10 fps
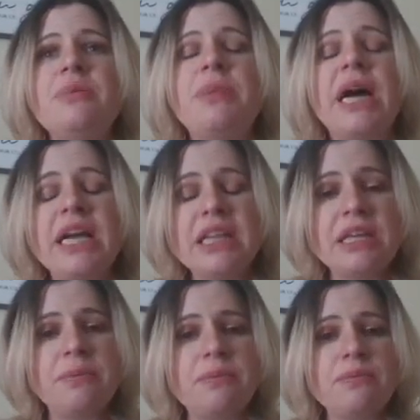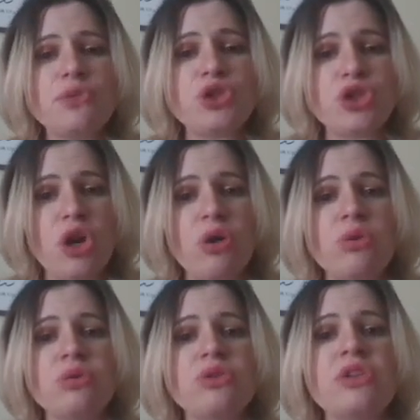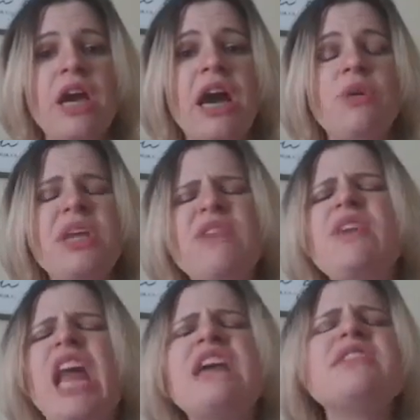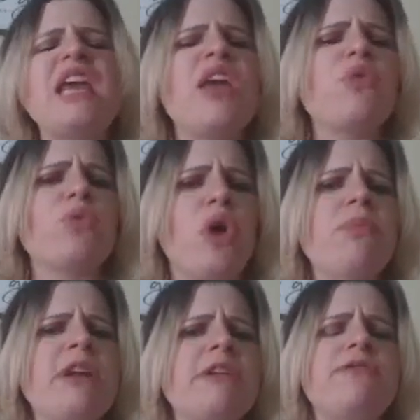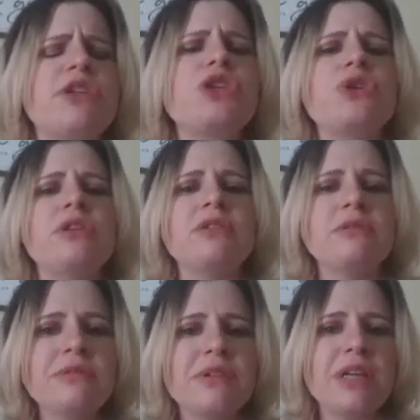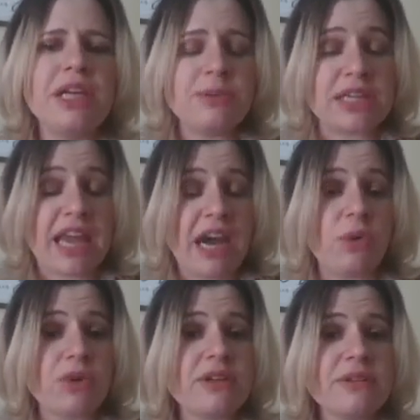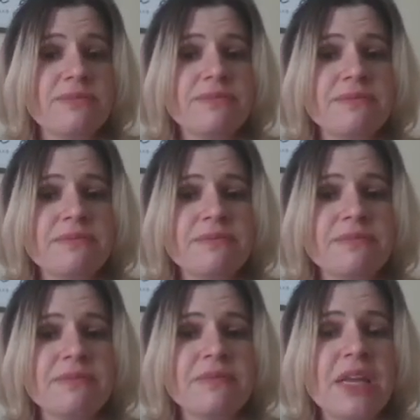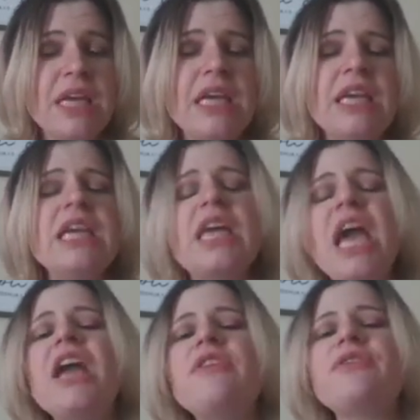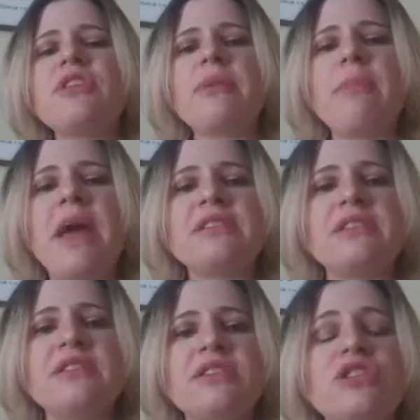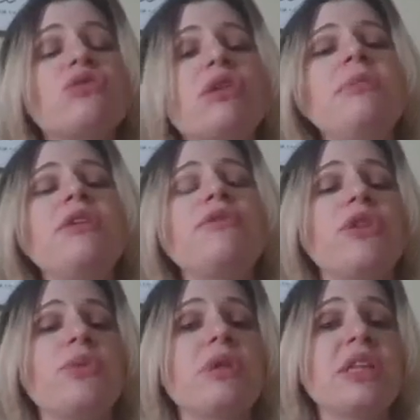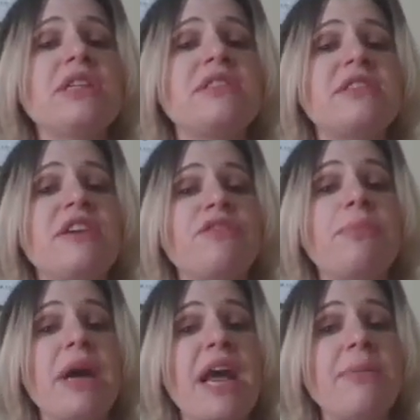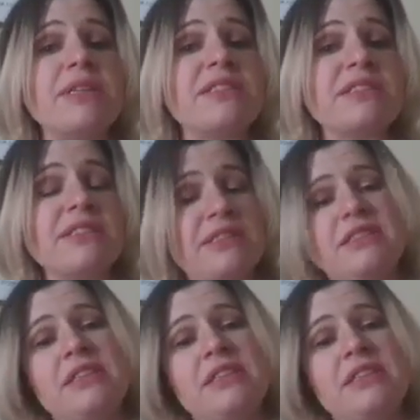Pilate shows how, even as a Roman official, he was a coward. He caved to the masses screaming for the release of Barabbas.